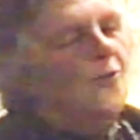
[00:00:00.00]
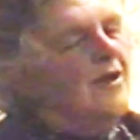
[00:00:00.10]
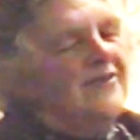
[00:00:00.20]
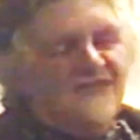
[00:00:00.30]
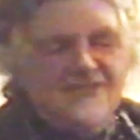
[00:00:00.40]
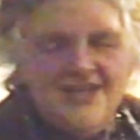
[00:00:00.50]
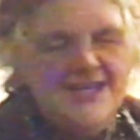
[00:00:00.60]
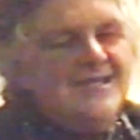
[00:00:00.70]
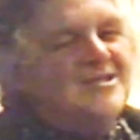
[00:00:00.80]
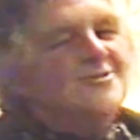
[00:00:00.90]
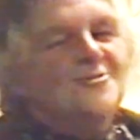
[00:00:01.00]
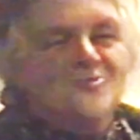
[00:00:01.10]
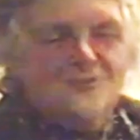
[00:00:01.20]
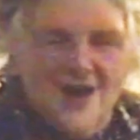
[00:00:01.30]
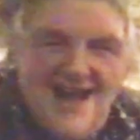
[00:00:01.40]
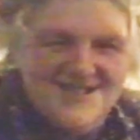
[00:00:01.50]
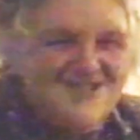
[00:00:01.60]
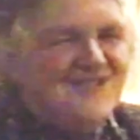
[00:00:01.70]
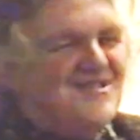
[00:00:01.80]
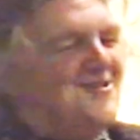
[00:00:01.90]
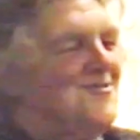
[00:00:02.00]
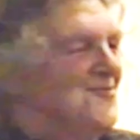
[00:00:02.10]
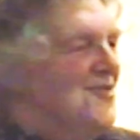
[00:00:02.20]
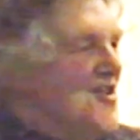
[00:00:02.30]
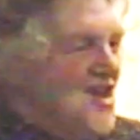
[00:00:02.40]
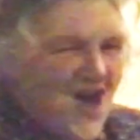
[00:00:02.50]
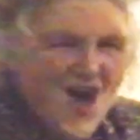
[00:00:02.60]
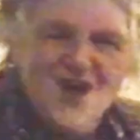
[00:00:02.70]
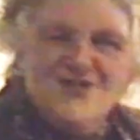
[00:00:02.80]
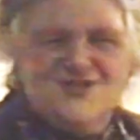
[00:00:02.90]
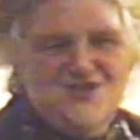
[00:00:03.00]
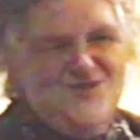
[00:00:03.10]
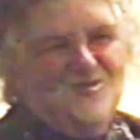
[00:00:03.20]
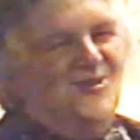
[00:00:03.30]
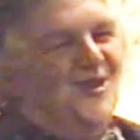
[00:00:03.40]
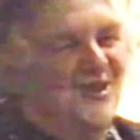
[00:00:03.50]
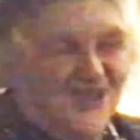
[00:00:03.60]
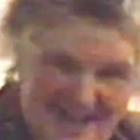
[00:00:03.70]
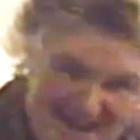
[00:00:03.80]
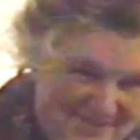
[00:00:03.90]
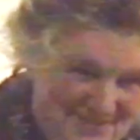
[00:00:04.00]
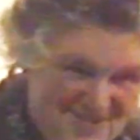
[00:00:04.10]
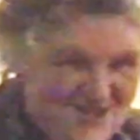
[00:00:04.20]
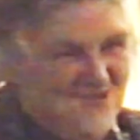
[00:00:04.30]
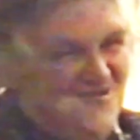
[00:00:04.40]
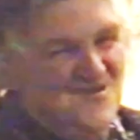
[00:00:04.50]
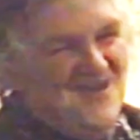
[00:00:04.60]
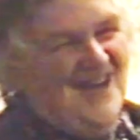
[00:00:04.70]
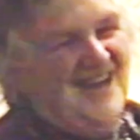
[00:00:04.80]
We'll feed you, rest you, nurture you, look after you.